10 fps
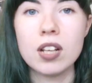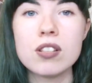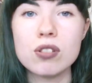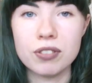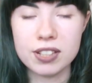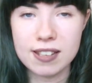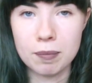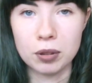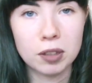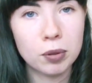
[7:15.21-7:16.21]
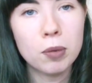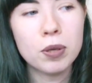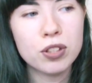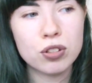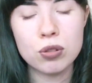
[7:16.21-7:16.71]
So for example, at plot
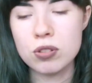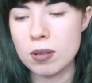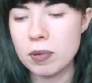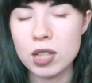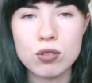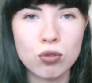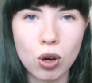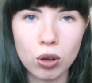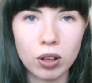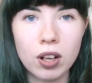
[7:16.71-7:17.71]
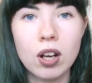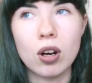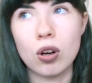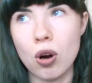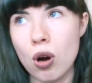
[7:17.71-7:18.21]
point 2, something is wrong
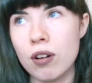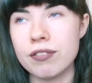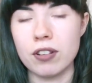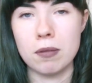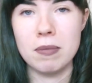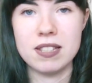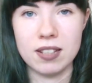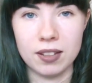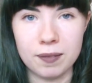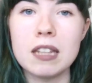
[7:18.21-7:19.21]
or off or missing.